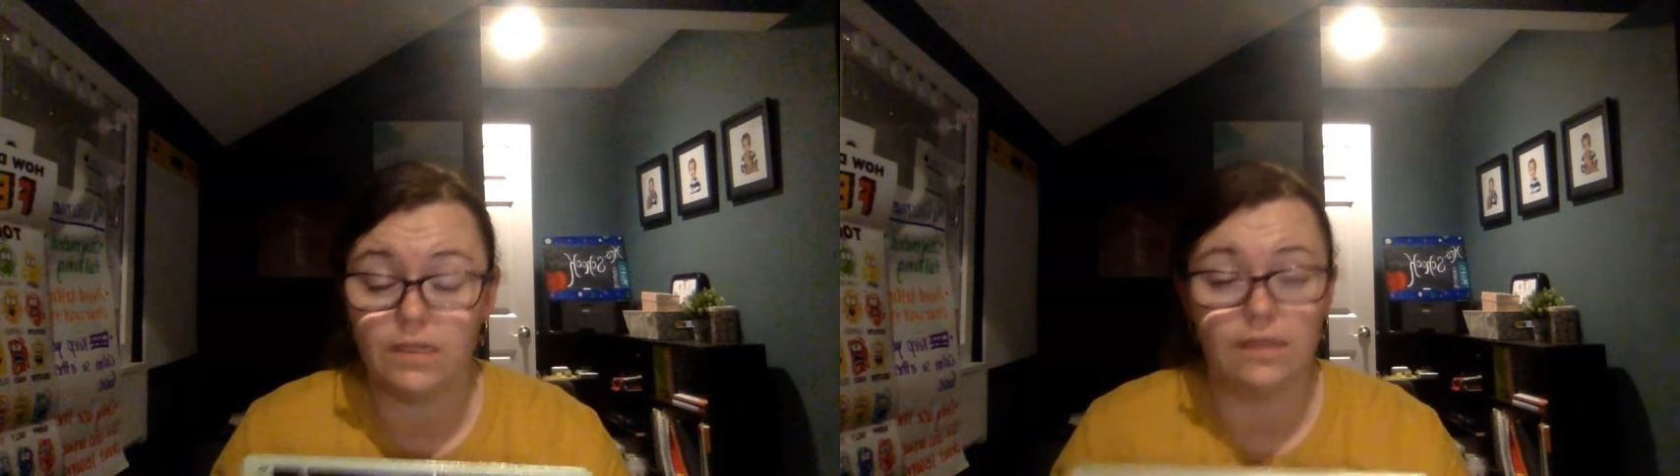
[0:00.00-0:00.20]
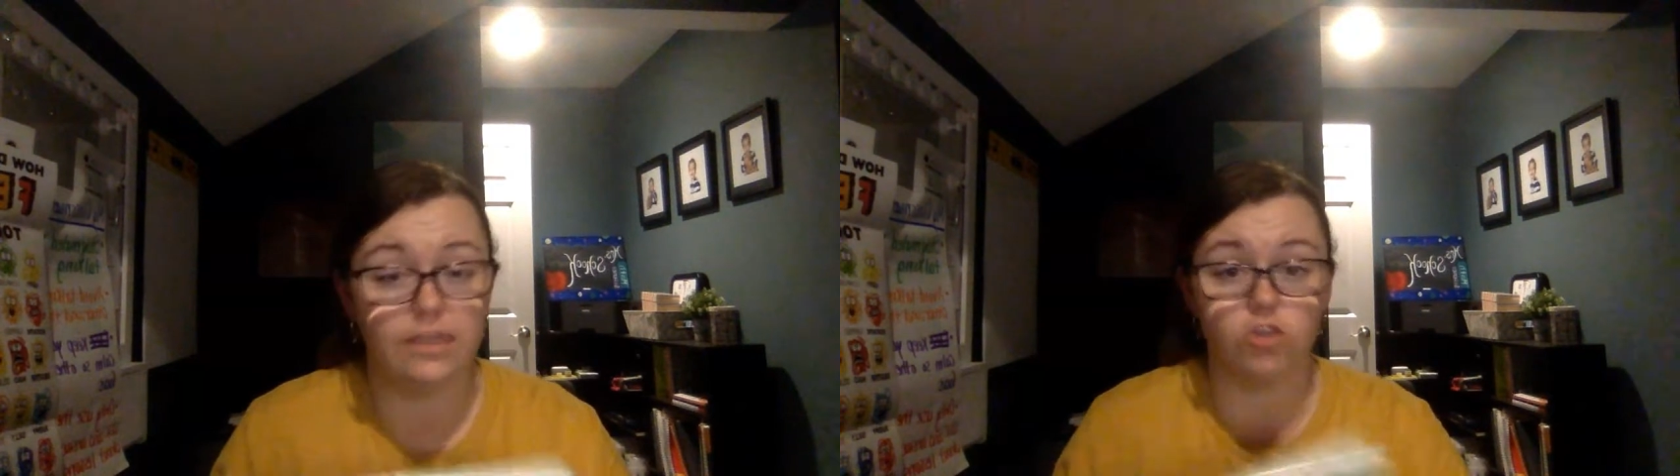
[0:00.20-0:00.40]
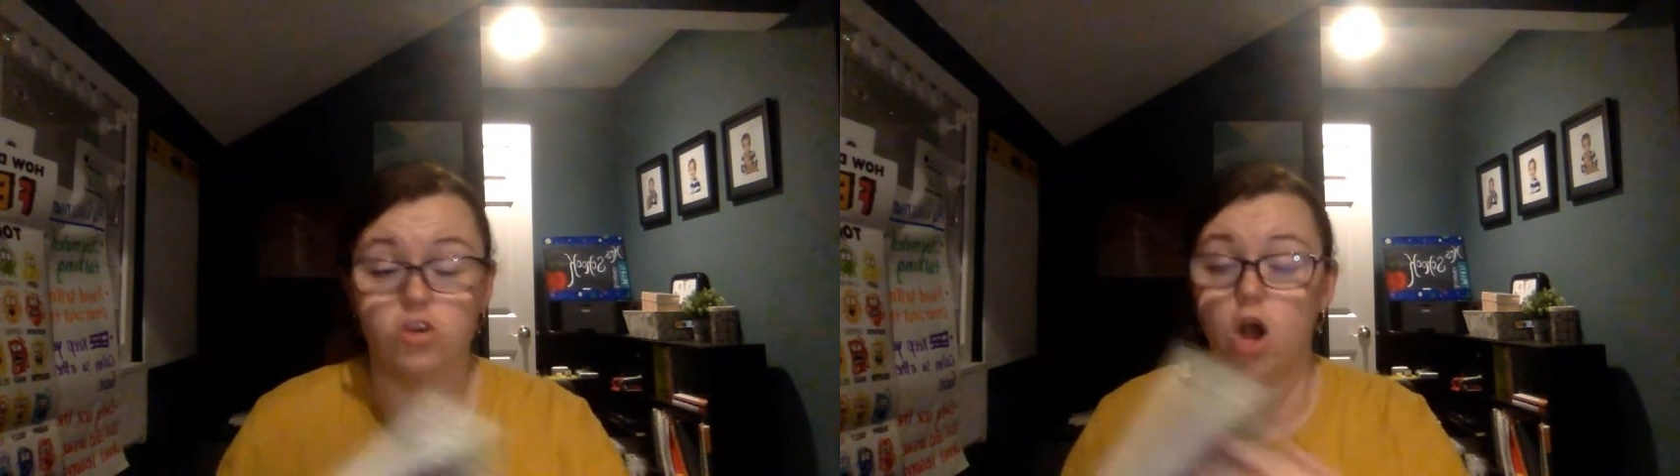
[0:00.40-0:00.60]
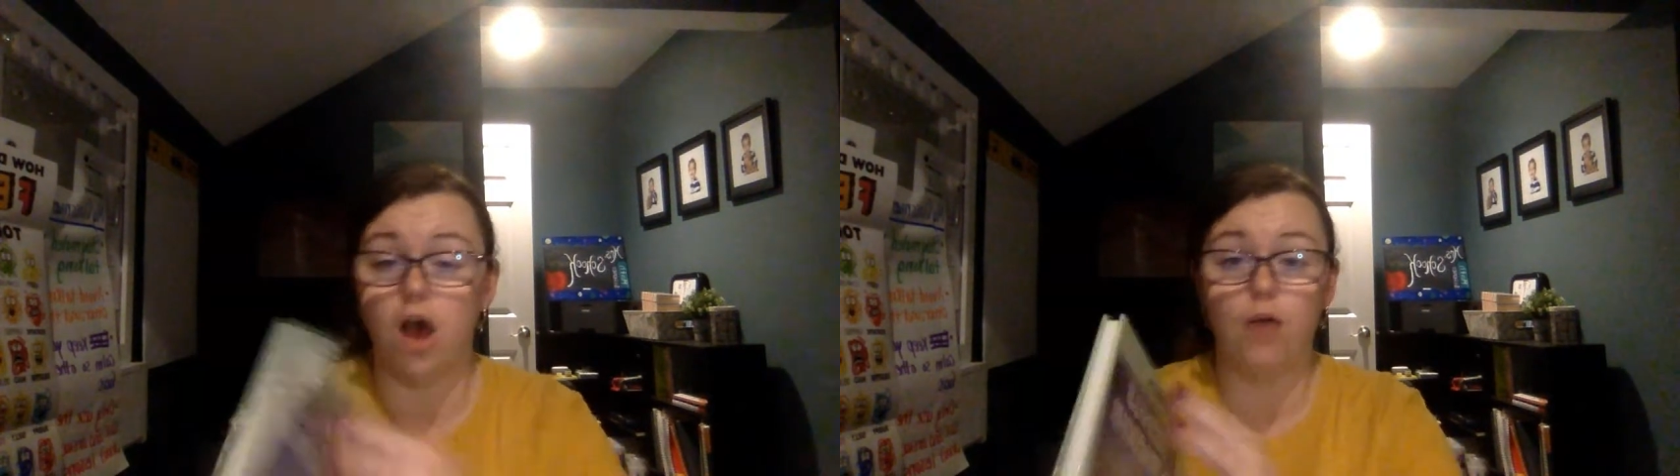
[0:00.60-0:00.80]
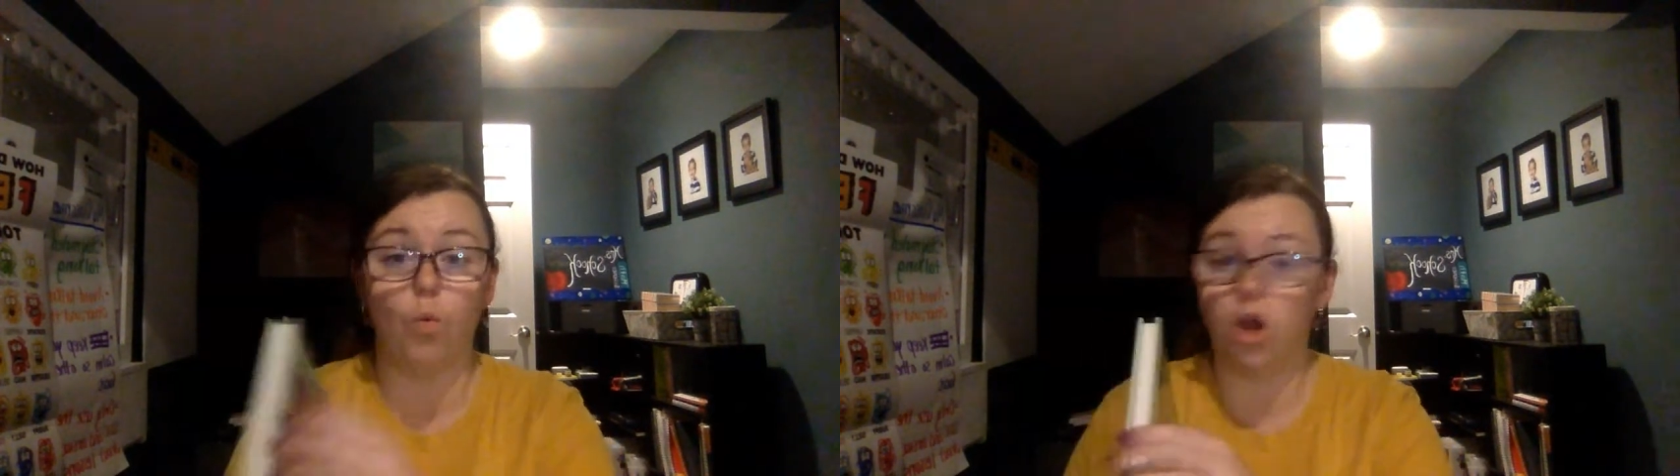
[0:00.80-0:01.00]
These are
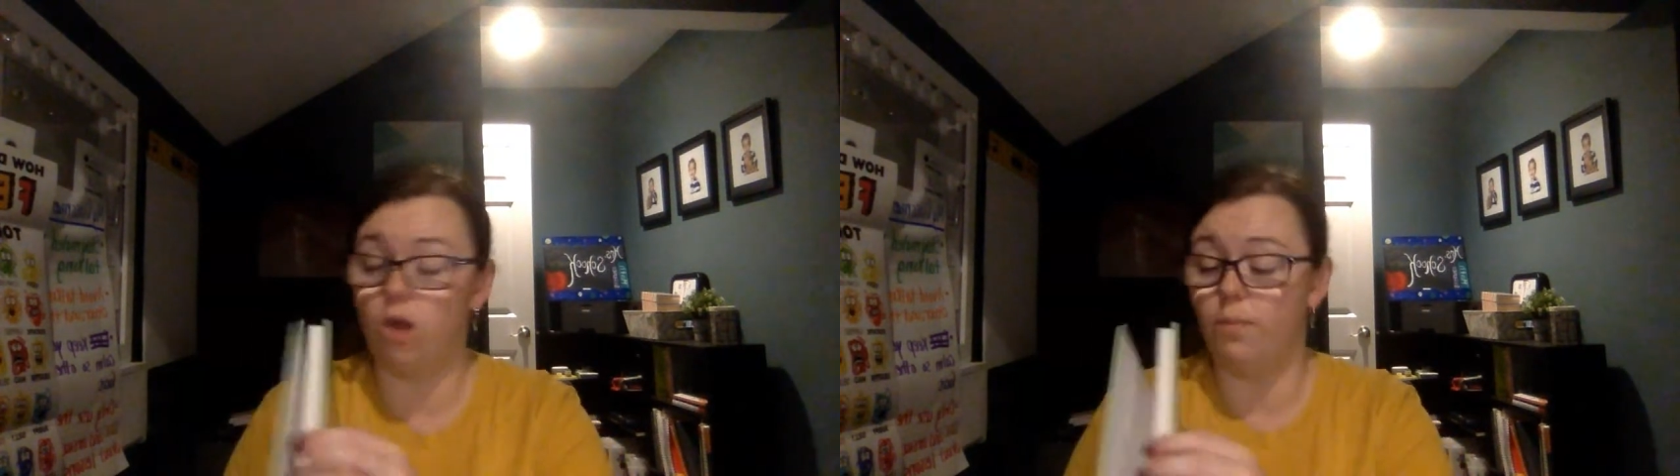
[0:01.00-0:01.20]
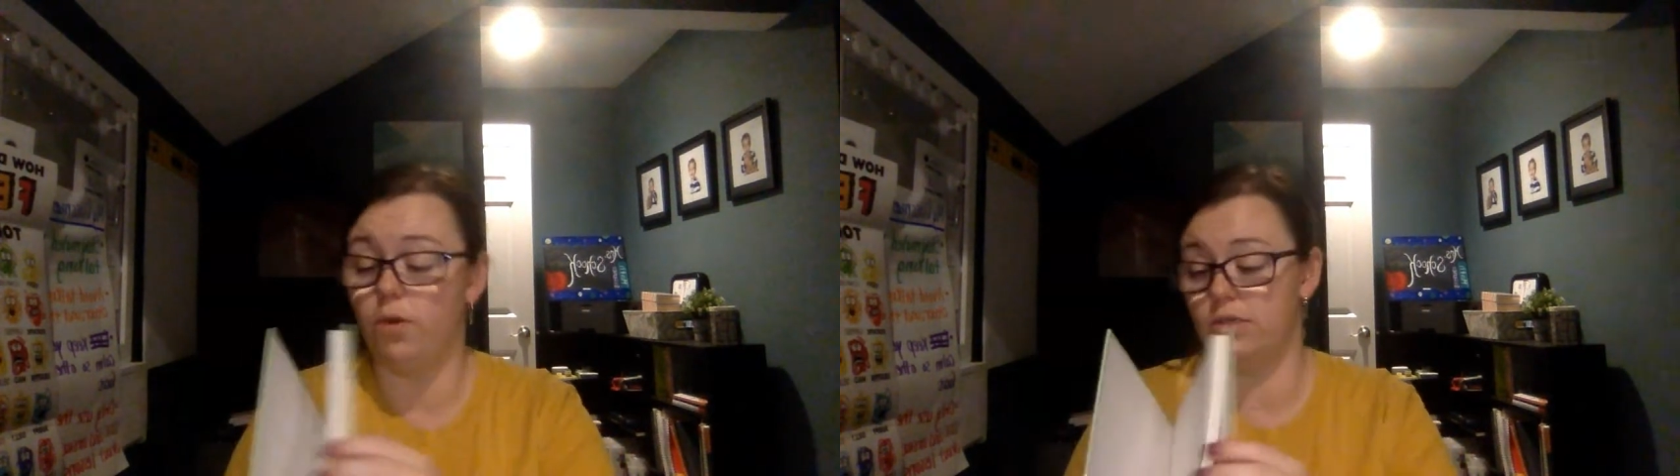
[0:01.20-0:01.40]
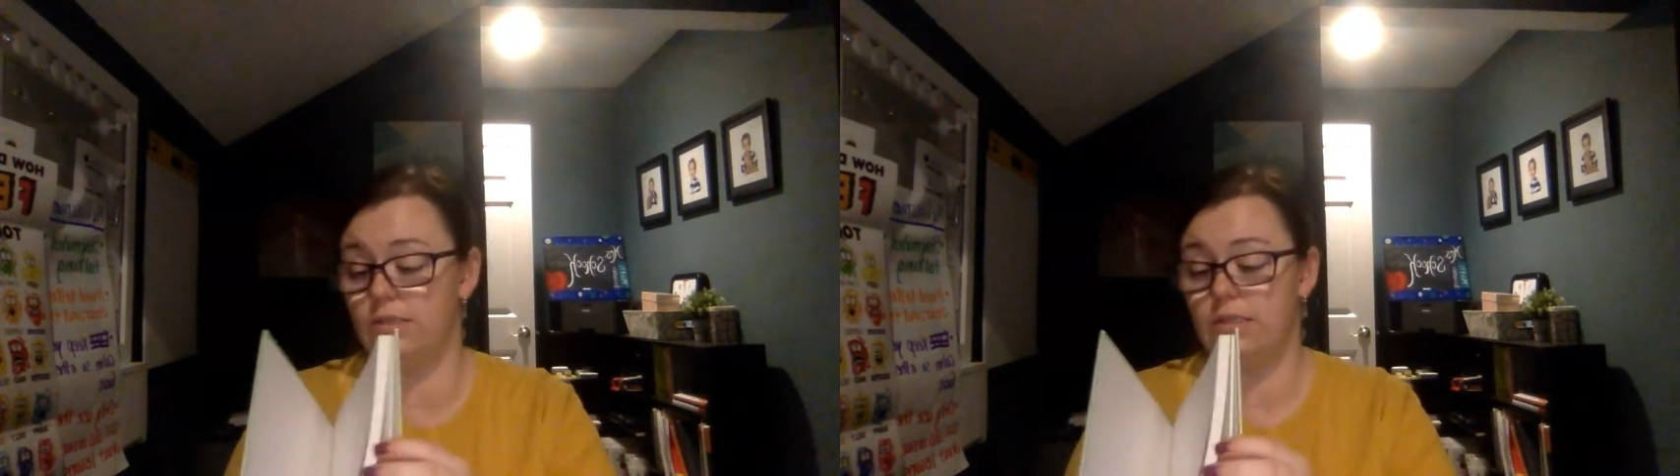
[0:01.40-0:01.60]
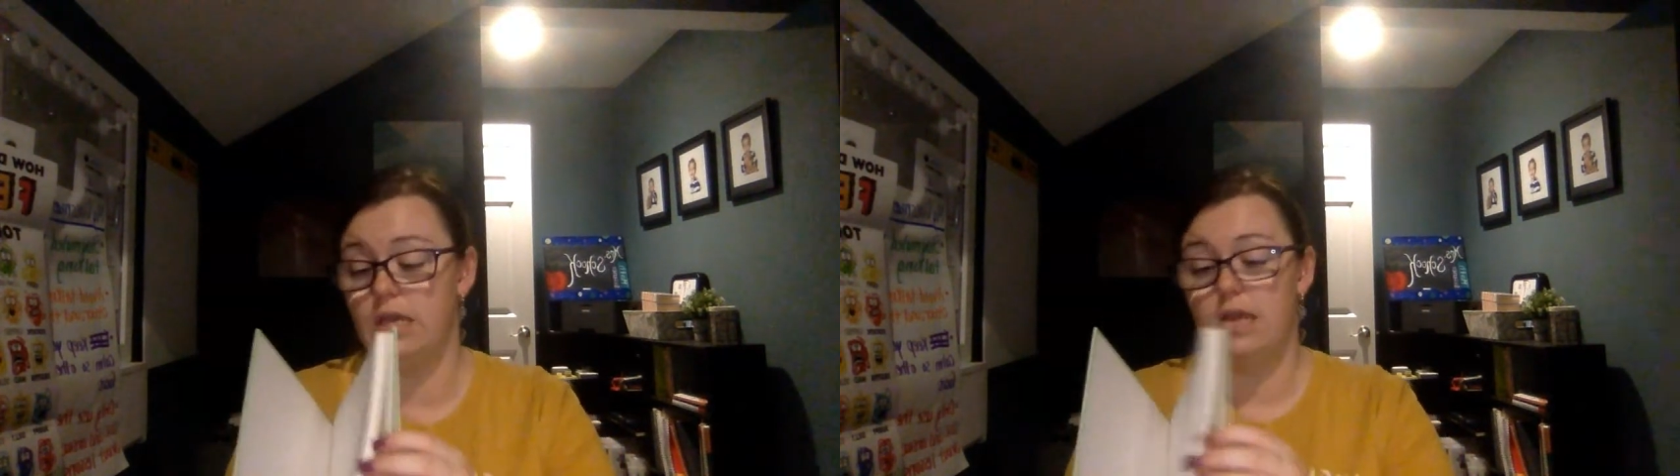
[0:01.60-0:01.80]
not workbooks